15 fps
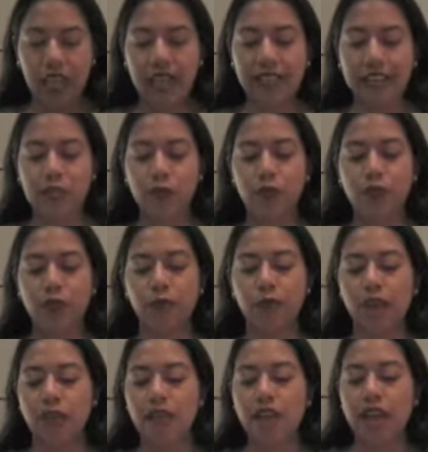That's where we
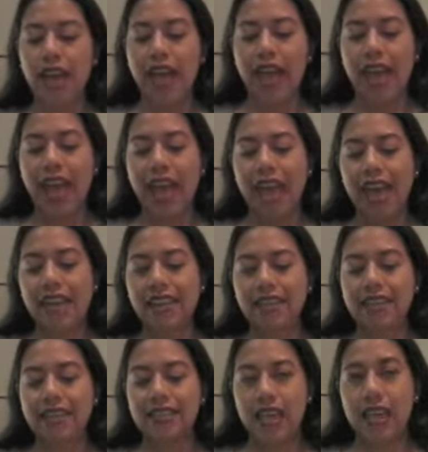were.
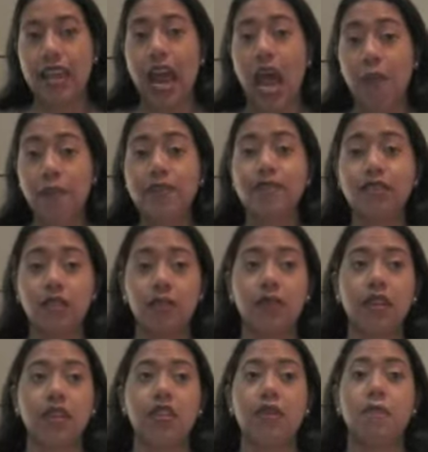And it happens to
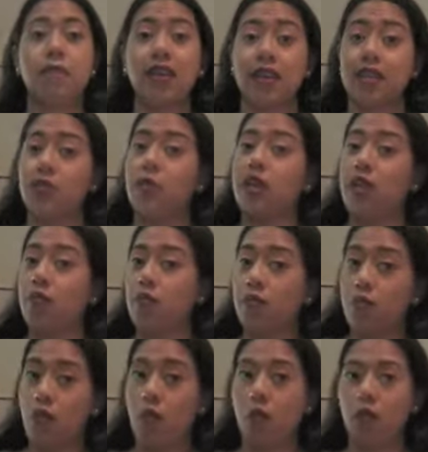be the biggest one in
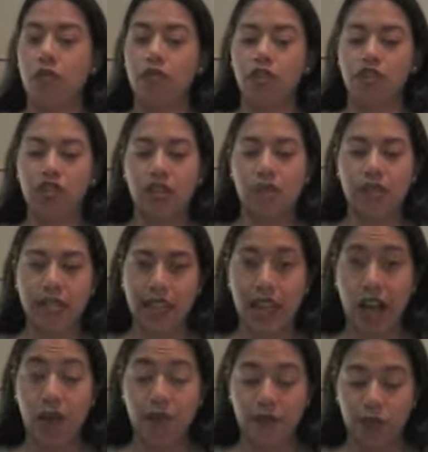Rome. The gentleman that
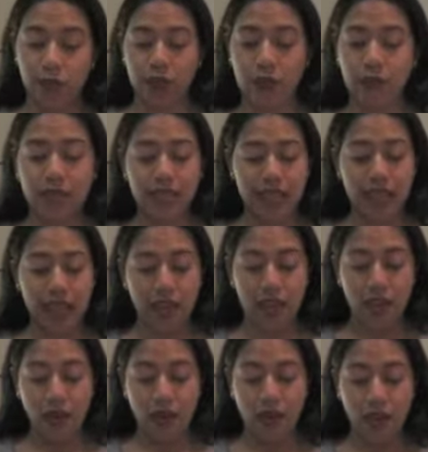helped us was
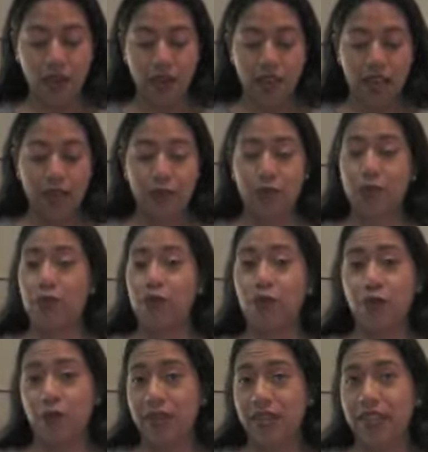Matteo. He was
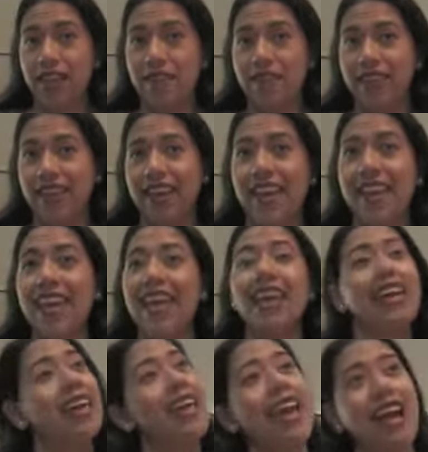super lovely.
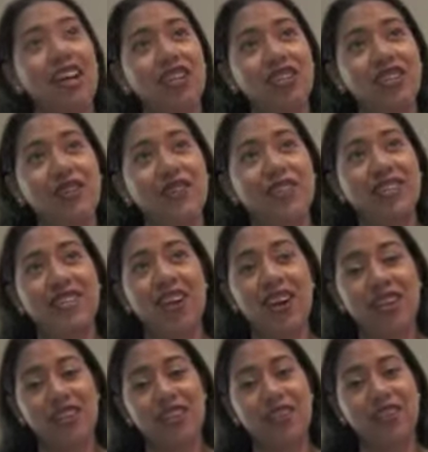He actually was
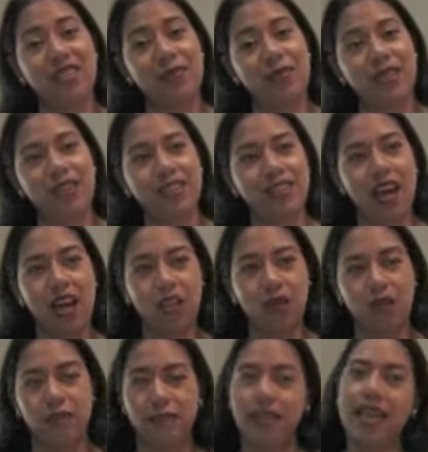talking to us about his
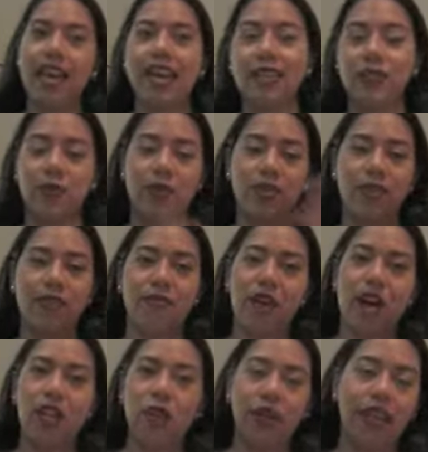Halloween plans. We were there for
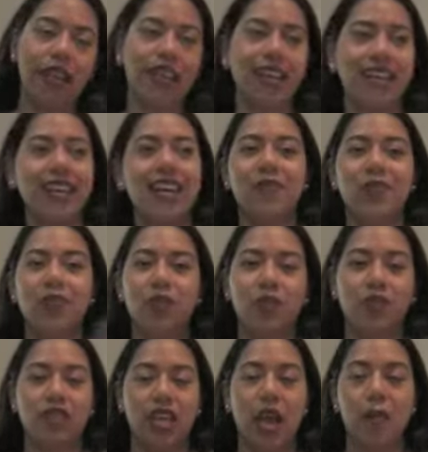Halloween and he showed
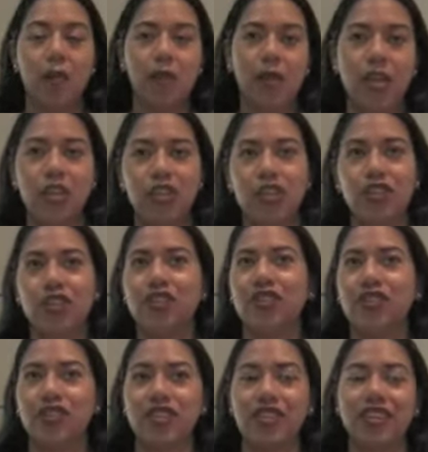us a couple
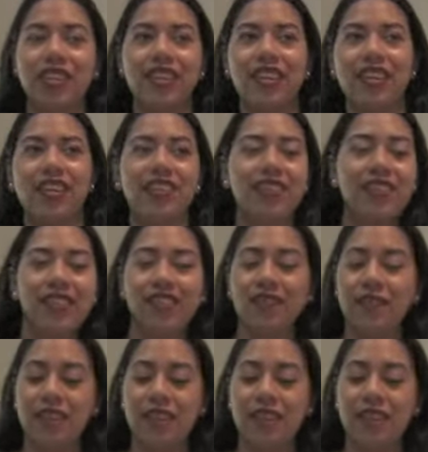pictures and, you know, the